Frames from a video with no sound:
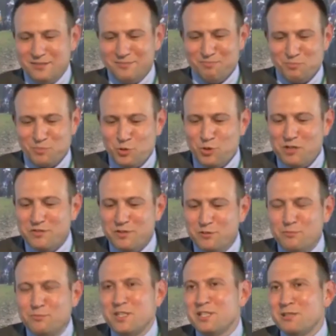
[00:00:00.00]
Yeah, good
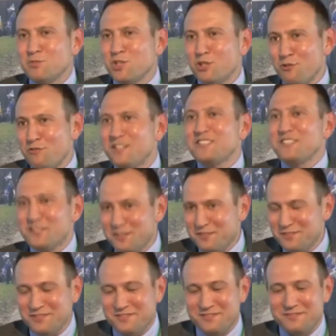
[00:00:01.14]
afternoon. My name is Sharof
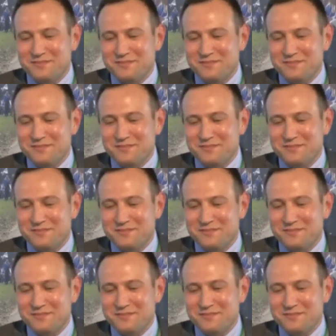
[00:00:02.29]
Azizov.